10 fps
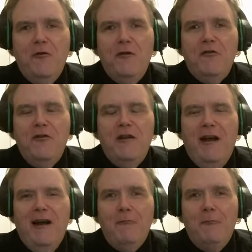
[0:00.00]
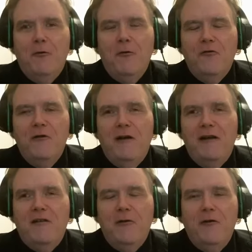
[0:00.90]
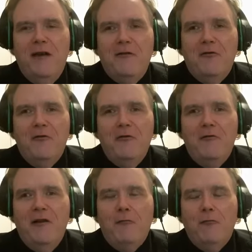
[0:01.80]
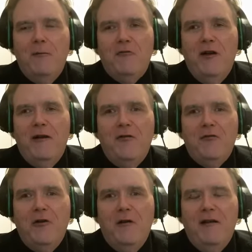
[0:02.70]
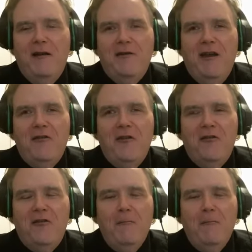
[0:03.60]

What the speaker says: question I would personally like to know the answer to, and that's where I'm trying to start nowadays, is